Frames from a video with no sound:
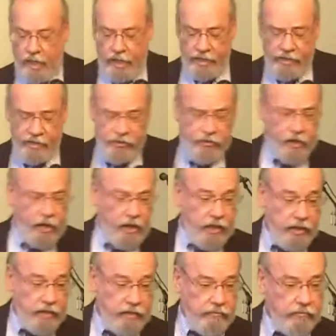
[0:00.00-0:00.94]
I
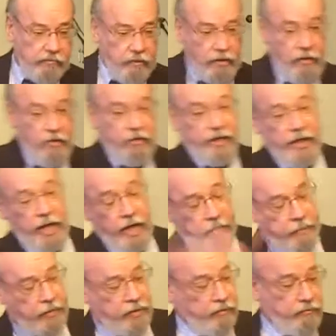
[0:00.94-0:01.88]
thought, growing
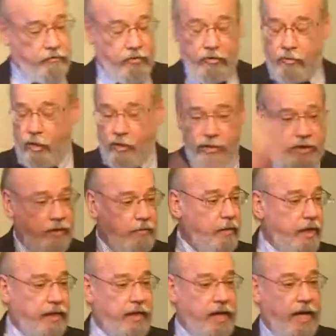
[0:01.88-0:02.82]
up and through most
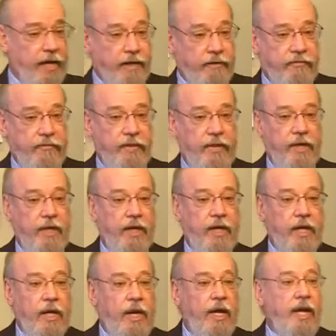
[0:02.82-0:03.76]
of my life,
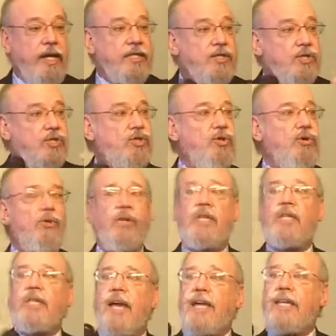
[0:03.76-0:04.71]
as
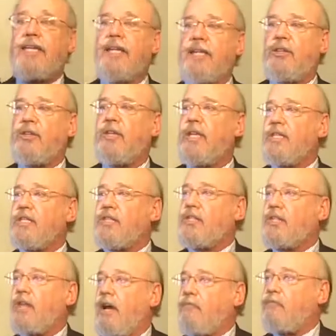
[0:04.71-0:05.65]
soon as I get
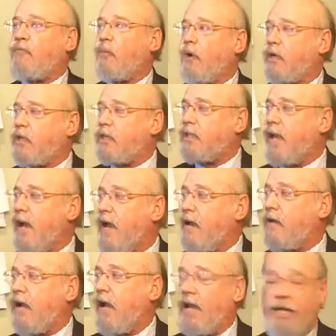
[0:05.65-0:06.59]
this stuff worked
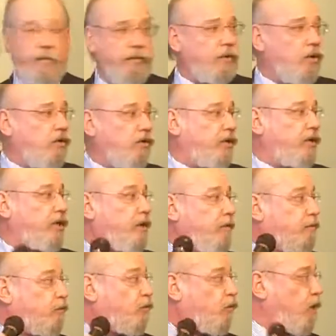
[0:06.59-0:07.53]
out, I'm going
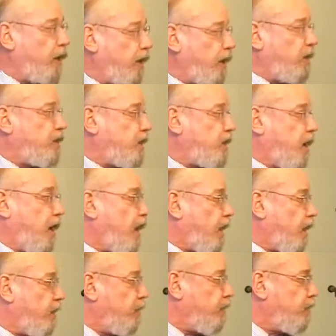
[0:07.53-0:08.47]
to praise
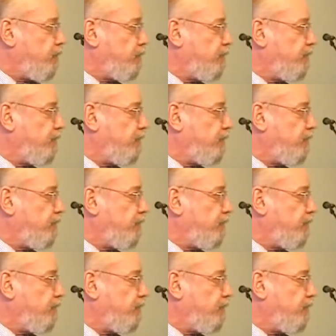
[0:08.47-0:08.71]
God.